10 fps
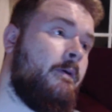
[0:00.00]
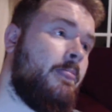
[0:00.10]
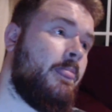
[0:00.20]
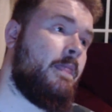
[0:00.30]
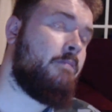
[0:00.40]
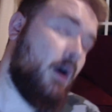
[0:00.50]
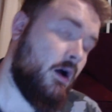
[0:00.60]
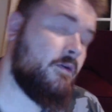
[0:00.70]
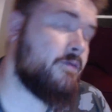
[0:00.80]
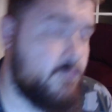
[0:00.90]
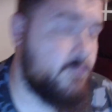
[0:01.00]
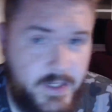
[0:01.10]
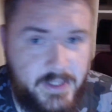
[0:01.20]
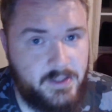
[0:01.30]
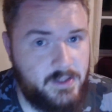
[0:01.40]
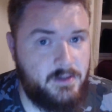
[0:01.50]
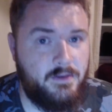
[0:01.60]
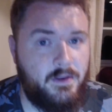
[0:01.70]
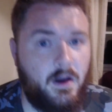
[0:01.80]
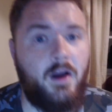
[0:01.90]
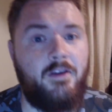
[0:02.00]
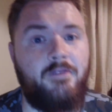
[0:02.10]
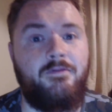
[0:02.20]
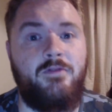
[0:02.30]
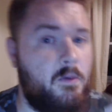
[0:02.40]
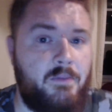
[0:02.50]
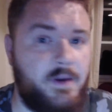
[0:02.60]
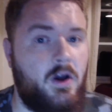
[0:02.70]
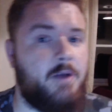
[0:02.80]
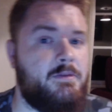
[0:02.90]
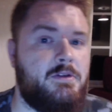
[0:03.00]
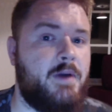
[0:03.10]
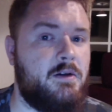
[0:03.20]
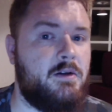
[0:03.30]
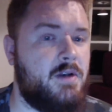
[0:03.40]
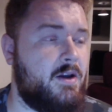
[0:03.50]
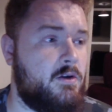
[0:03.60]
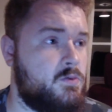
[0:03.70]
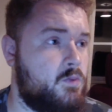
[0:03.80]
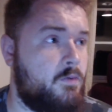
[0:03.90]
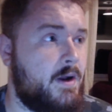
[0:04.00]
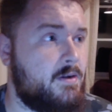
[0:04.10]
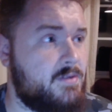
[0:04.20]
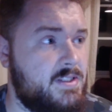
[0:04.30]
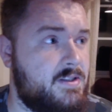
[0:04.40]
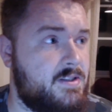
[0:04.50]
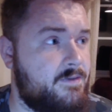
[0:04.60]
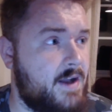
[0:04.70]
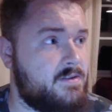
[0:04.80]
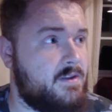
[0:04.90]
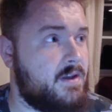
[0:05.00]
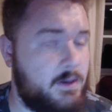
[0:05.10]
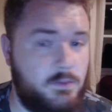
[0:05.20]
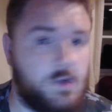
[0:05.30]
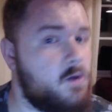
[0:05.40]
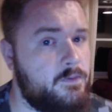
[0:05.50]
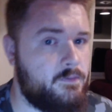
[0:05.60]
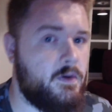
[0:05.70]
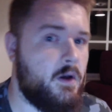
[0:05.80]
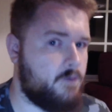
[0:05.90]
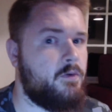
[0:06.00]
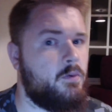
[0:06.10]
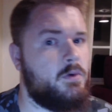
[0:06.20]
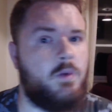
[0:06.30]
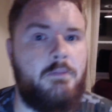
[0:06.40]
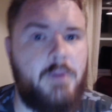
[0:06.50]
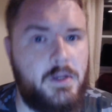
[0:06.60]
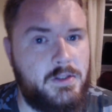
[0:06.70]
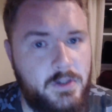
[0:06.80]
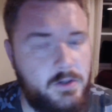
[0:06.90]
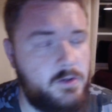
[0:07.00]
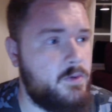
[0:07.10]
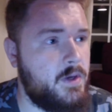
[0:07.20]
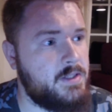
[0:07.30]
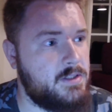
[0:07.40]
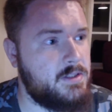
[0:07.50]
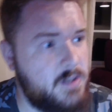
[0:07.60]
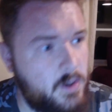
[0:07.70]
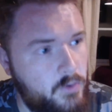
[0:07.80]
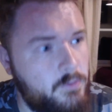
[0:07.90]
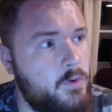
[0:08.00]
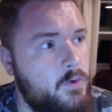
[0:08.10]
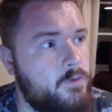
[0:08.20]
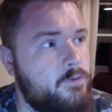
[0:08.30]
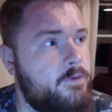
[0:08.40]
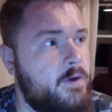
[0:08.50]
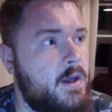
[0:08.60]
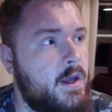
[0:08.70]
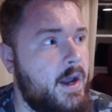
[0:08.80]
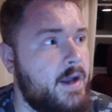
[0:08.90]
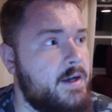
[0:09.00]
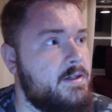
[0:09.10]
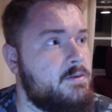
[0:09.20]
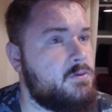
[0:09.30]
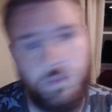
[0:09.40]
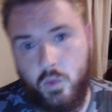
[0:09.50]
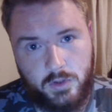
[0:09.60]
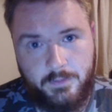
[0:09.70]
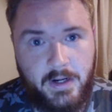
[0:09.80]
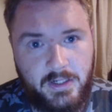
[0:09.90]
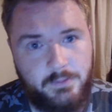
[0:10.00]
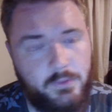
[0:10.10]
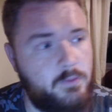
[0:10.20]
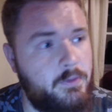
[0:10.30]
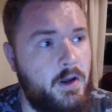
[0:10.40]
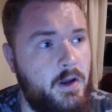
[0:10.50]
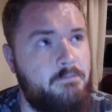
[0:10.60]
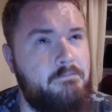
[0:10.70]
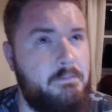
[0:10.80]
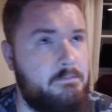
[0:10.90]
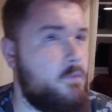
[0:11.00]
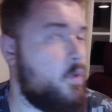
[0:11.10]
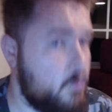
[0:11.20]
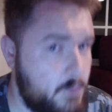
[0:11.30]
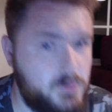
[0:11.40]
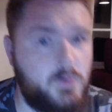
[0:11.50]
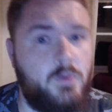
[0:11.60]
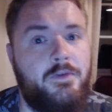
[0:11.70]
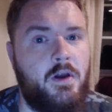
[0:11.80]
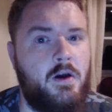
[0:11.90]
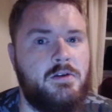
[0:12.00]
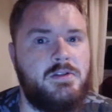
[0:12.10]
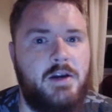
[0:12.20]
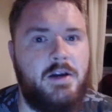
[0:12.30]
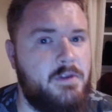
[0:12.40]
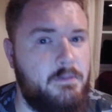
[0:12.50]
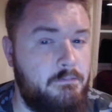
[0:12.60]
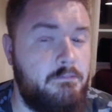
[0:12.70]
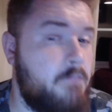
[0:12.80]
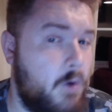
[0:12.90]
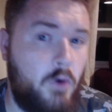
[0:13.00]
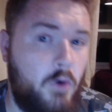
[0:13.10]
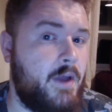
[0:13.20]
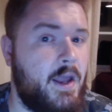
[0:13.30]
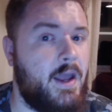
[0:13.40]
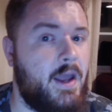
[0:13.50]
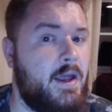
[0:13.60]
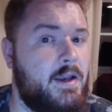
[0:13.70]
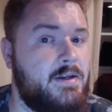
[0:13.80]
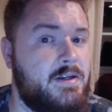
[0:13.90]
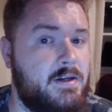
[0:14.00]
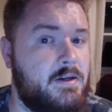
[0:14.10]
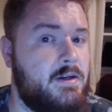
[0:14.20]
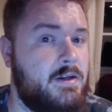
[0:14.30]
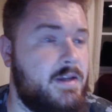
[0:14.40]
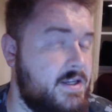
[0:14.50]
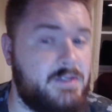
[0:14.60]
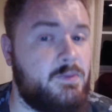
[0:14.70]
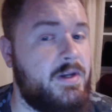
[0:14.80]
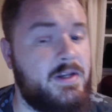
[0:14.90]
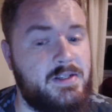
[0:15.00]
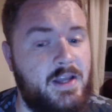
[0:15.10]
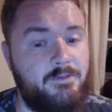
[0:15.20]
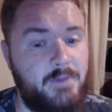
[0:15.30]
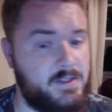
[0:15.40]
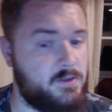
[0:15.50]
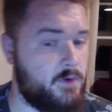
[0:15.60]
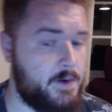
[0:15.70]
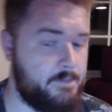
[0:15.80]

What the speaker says: part of the reason that I have not been hyped about Leo's wall bounce is the fact that it was on her forward 1+2, it's a slow move, and it was launch punishable by almost all of the cast other than Bob and Geese when he doesn't have meter, right?